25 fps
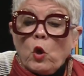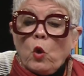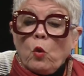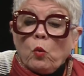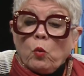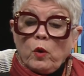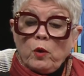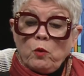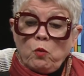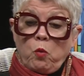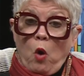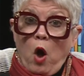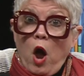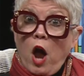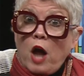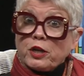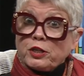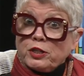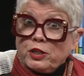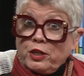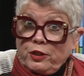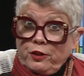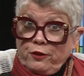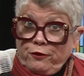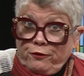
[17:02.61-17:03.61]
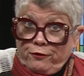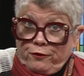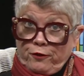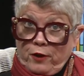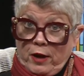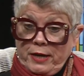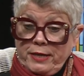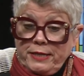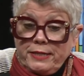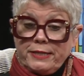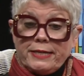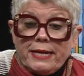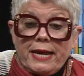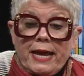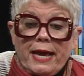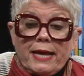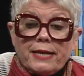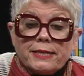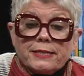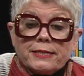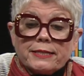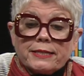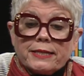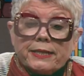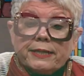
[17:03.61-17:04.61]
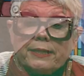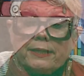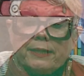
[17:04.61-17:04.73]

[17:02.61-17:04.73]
We walk to the front desk.